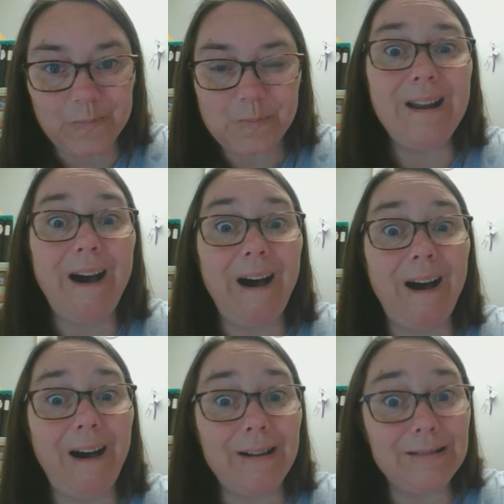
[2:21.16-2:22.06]
It
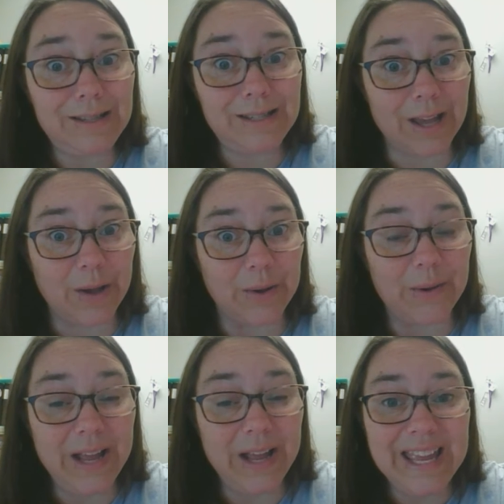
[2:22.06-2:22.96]

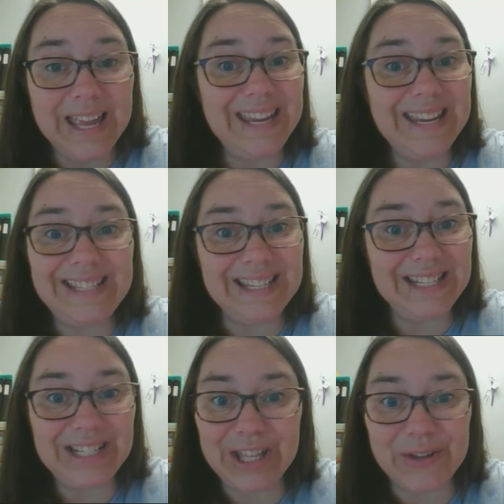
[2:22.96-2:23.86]
also isn't